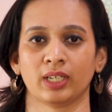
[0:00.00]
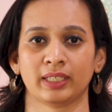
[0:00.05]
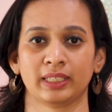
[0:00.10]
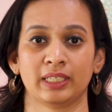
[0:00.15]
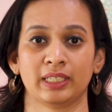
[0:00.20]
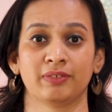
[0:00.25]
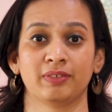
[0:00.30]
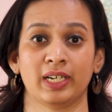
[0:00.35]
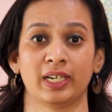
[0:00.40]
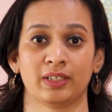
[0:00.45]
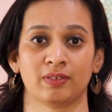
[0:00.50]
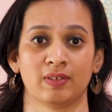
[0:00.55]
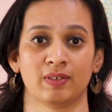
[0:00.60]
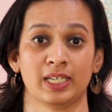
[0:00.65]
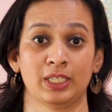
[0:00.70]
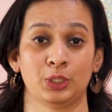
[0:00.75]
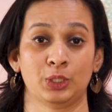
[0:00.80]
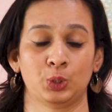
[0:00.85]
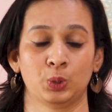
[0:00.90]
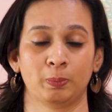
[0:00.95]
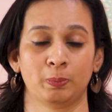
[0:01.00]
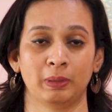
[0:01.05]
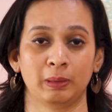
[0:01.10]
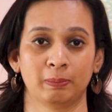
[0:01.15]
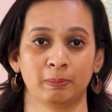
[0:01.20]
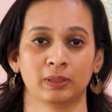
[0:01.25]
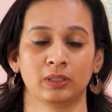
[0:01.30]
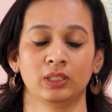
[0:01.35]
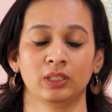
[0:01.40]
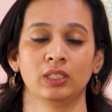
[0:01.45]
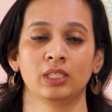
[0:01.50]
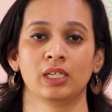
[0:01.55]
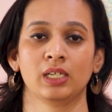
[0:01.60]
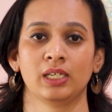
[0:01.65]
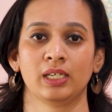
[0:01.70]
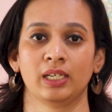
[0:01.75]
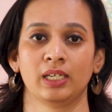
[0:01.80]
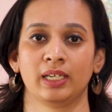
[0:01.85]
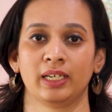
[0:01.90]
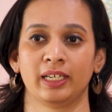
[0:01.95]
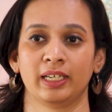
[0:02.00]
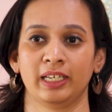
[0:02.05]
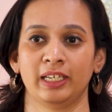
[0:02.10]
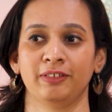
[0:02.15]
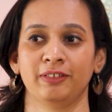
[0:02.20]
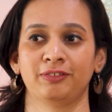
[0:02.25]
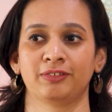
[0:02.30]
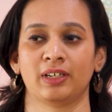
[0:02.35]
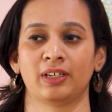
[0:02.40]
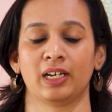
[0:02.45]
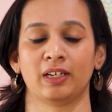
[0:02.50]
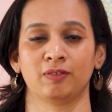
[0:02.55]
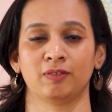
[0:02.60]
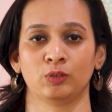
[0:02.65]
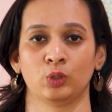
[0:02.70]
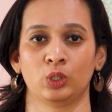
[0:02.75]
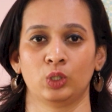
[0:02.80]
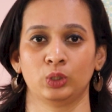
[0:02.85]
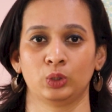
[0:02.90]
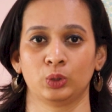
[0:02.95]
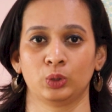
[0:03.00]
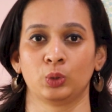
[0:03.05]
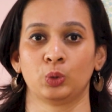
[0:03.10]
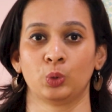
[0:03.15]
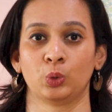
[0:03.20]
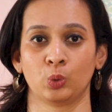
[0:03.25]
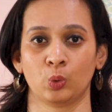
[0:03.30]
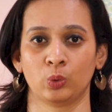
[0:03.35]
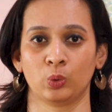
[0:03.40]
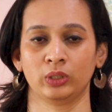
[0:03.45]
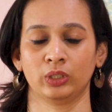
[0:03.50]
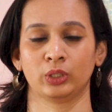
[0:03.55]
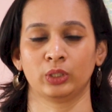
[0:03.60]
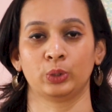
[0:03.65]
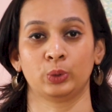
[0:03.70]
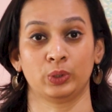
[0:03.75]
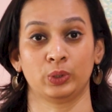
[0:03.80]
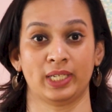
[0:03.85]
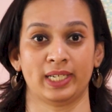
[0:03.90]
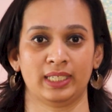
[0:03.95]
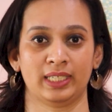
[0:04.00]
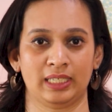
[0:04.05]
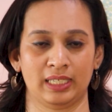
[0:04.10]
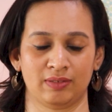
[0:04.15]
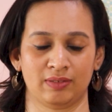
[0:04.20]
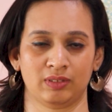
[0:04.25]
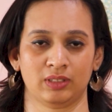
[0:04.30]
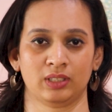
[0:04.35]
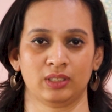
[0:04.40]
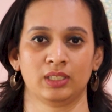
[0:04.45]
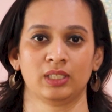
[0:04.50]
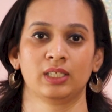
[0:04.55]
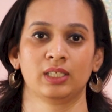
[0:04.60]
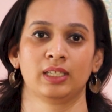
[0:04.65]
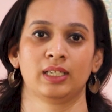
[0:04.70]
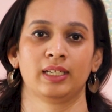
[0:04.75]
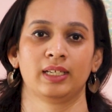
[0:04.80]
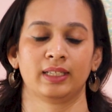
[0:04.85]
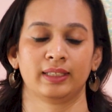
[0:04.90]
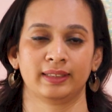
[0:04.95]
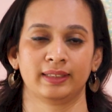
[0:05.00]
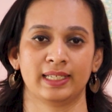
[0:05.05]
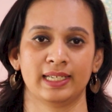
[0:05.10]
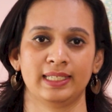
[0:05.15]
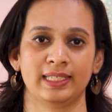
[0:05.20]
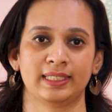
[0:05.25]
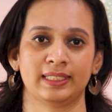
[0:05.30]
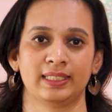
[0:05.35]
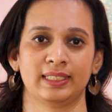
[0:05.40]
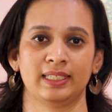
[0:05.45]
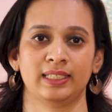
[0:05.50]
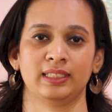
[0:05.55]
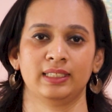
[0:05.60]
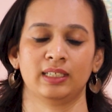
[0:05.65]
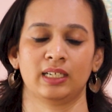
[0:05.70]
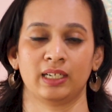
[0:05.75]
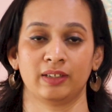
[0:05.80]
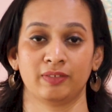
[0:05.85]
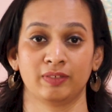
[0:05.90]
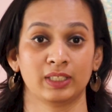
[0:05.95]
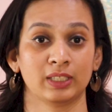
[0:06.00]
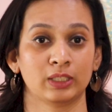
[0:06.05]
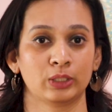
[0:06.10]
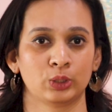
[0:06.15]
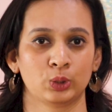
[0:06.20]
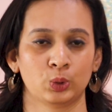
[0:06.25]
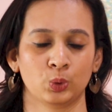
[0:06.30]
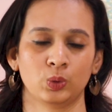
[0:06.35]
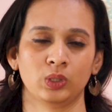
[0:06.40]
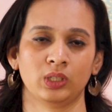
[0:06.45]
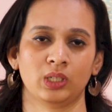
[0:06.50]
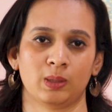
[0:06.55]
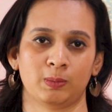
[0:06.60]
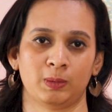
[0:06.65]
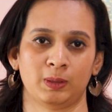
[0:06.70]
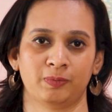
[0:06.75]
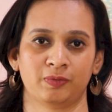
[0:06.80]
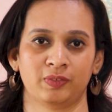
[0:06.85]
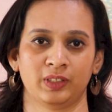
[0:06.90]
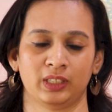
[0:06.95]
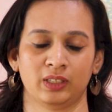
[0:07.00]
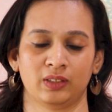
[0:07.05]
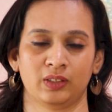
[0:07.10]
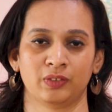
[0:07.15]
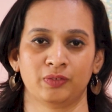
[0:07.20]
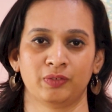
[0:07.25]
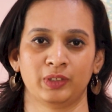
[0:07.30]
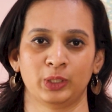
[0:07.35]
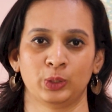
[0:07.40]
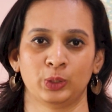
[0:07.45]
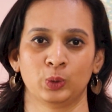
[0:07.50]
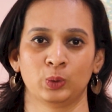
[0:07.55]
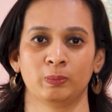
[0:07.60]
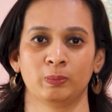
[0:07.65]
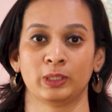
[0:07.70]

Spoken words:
give advice to people if I have not grown to that level. That said, I will soon come up with a video,